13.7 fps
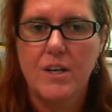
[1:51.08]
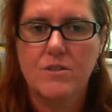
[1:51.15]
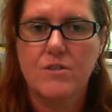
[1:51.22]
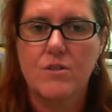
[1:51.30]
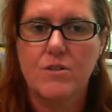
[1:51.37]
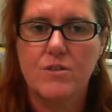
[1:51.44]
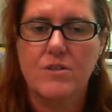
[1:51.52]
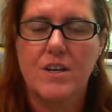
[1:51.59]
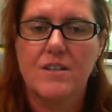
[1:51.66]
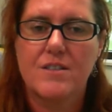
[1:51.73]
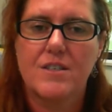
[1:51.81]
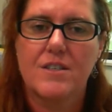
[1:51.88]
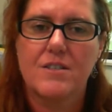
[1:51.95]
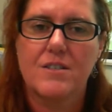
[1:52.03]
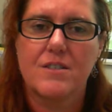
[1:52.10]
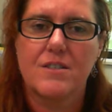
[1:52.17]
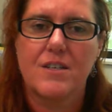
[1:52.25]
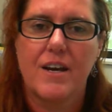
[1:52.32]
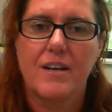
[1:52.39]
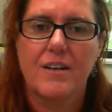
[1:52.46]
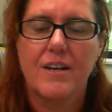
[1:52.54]
So use that census
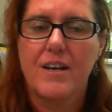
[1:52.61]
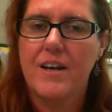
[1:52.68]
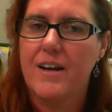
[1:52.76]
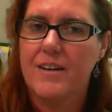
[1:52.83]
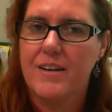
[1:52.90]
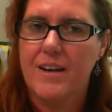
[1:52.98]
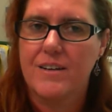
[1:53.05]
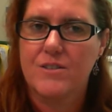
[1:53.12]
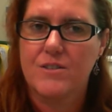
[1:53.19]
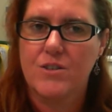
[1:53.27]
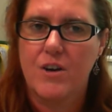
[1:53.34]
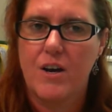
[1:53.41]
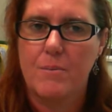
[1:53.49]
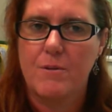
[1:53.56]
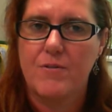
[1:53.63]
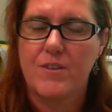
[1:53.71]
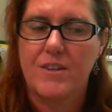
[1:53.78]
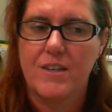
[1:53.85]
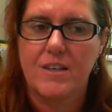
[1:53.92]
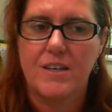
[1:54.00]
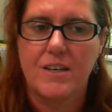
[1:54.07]
date, and now's the time if you're
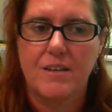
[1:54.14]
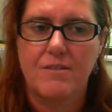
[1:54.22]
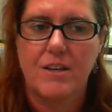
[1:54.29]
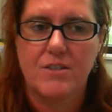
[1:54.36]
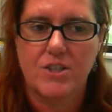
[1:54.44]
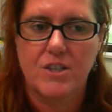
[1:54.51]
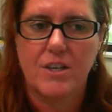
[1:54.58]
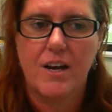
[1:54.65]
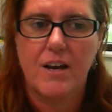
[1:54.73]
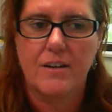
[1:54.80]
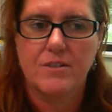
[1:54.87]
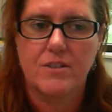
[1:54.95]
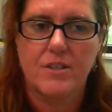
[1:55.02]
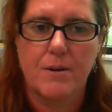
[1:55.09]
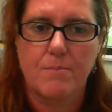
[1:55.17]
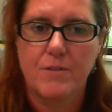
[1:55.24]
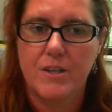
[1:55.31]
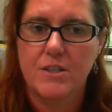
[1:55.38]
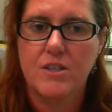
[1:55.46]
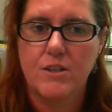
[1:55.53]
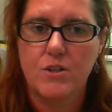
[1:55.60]
thinking that you can't
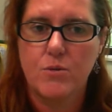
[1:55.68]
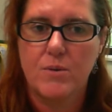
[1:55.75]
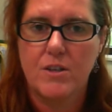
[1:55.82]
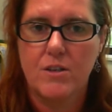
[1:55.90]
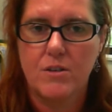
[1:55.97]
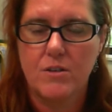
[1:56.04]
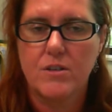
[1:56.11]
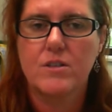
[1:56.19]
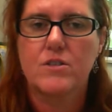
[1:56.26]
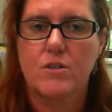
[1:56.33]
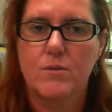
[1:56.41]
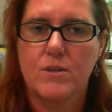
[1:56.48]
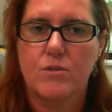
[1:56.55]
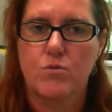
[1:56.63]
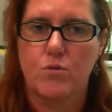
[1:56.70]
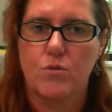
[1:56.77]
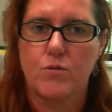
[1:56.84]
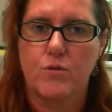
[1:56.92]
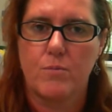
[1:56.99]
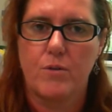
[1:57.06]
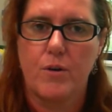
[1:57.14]
continue with the unit to withdraw
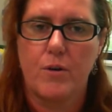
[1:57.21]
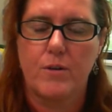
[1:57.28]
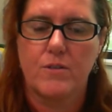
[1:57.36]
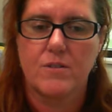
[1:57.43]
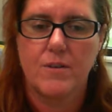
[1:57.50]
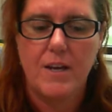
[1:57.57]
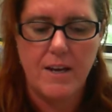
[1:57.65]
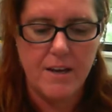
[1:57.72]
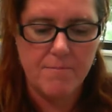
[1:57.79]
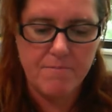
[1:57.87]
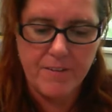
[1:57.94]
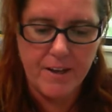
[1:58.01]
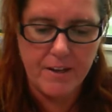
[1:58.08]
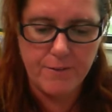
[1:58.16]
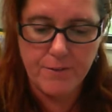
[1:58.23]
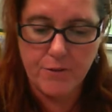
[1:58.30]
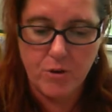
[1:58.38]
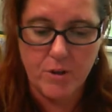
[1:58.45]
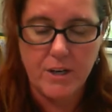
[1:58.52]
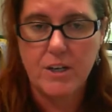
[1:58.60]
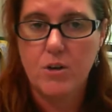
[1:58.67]
from those. If you've
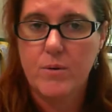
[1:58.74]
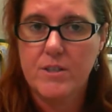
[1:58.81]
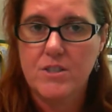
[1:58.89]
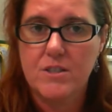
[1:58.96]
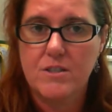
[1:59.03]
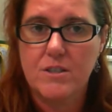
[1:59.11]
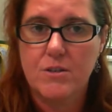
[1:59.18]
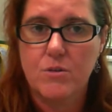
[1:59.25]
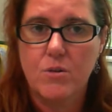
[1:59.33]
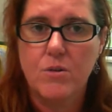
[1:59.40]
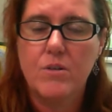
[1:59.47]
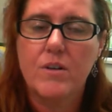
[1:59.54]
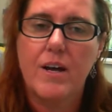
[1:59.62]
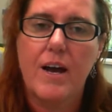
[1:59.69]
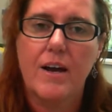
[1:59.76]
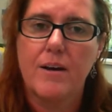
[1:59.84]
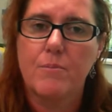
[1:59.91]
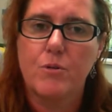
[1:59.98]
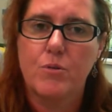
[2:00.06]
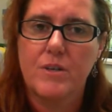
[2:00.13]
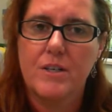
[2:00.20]
got any questions at all
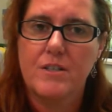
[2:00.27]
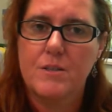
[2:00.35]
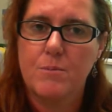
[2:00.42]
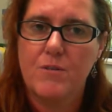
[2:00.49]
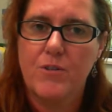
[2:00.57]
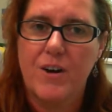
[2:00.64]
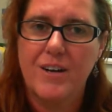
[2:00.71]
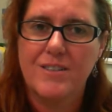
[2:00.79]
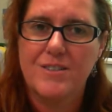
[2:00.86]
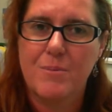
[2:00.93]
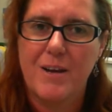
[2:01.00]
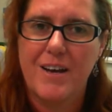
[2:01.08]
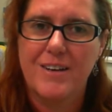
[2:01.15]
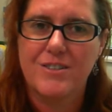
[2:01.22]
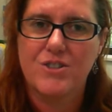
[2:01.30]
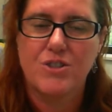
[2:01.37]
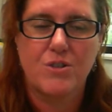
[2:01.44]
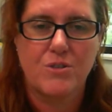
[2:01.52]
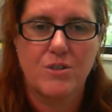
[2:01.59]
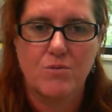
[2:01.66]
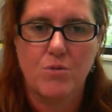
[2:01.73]
or need some advice about
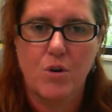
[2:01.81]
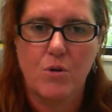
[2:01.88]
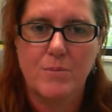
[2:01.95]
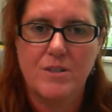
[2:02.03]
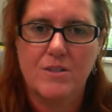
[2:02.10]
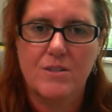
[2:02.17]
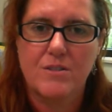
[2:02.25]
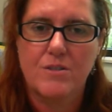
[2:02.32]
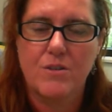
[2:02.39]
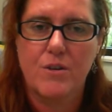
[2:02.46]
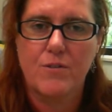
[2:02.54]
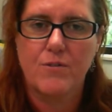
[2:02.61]
unit enrolments and so